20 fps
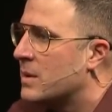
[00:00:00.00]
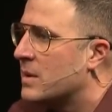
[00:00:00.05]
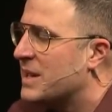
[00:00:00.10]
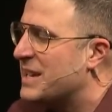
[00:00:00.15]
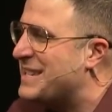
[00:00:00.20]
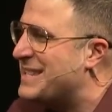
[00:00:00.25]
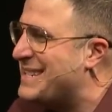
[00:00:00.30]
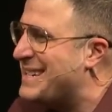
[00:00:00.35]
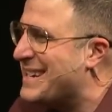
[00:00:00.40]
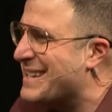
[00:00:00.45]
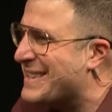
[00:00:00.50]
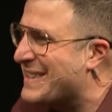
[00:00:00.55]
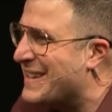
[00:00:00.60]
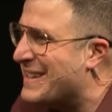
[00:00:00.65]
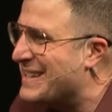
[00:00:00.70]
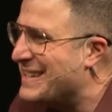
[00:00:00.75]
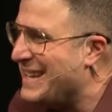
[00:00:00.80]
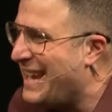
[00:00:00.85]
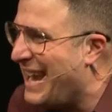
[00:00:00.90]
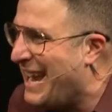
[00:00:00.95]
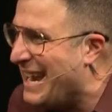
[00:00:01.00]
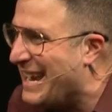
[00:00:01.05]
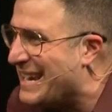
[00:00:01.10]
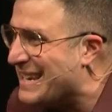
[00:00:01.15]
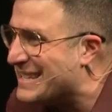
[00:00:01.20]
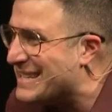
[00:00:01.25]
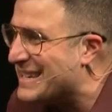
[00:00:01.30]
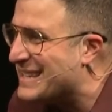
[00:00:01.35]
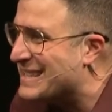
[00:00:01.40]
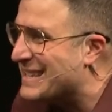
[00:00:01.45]
it's just a
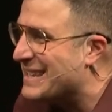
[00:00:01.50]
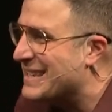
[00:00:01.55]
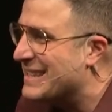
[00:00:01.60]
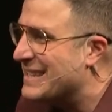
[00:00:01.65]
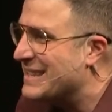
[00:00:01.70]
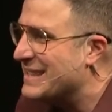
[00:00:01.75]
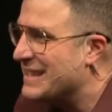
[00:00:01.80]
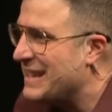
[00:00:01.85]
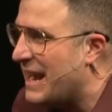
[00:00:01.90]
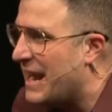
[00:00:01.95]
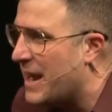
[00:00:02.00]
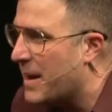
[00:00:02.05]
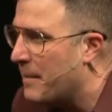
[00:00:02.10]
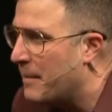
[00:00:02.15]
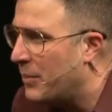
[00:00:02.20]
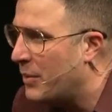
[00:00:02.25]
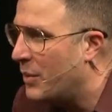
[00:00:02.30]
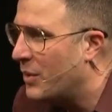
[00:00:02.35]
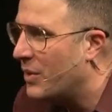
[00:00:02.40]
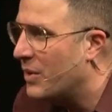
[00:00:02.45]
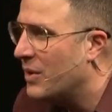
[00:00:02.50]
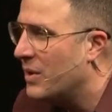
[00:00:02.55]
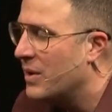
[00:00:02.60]
taste, it's a sample.